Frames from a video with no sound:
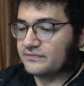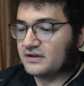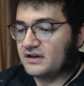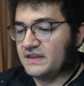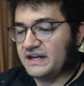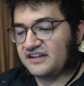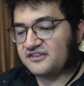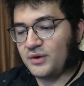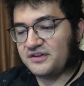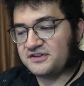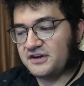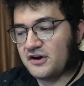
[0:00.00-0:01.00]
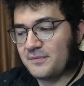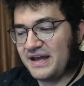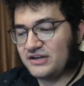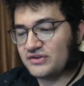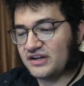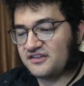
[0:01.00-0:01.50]
The next question in our
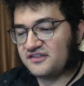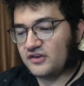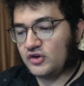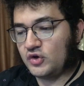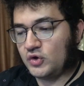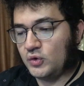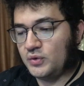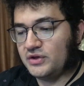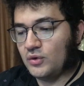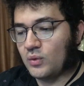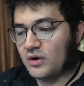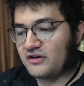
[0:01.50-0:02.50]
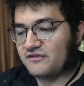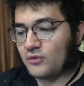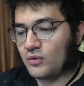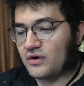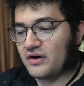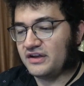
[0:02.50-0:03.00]
matrix, who you work
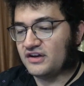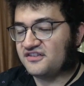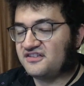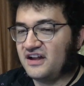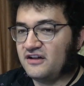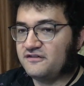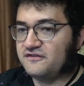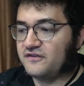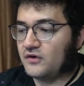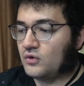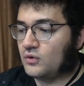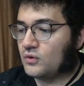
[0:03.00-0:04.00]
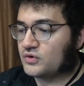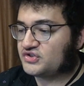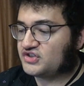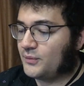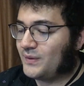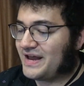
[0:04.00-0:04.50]
for, yourself or
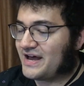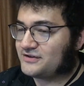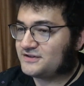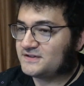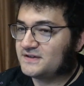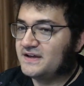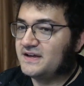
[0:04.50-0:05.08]
someone else?